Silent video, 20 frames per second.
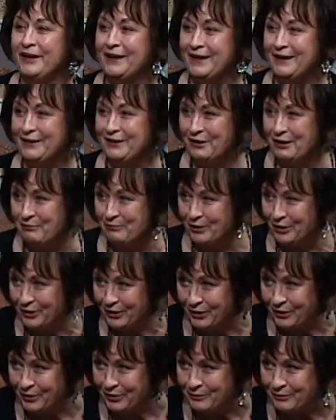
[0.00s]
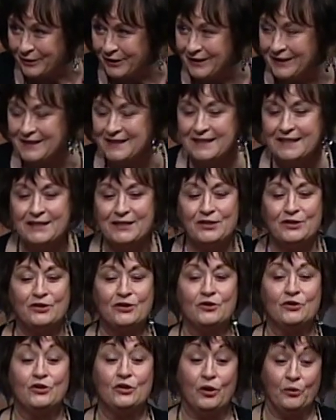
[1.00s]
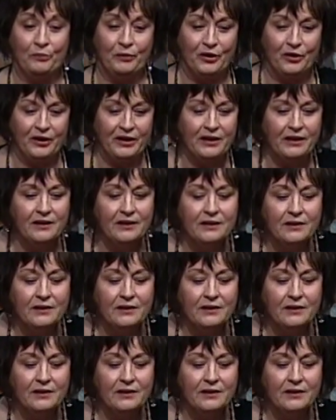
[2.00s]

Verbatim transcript: and not marry whom God says don't marry.